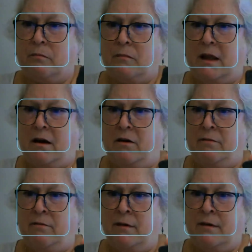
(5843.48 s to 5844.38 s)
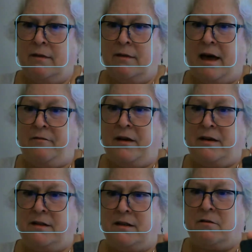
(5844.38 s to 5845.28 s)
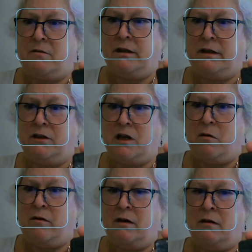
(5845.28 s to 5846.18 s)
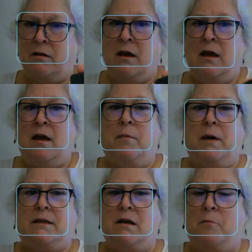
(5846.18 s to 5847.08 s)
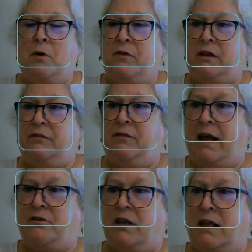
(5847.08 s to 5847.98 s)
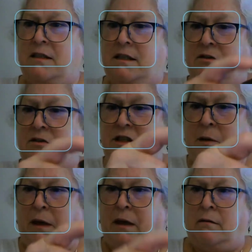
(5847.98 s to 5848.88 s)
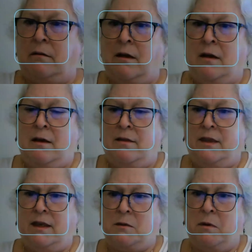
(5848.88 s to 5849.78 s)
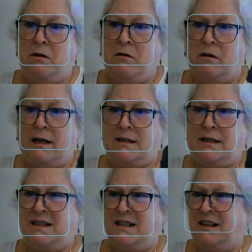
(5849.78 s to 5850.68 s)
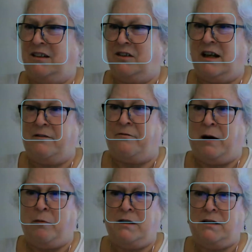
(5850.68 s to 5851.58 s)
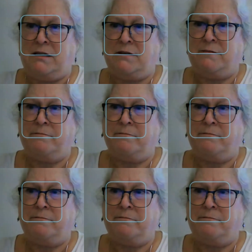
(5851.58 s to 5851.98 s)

Here, that face does a really good job of it. But it's not perfectly flat. There's a lot of stair stepping. This mineral has a tendency to look kind of fibrous.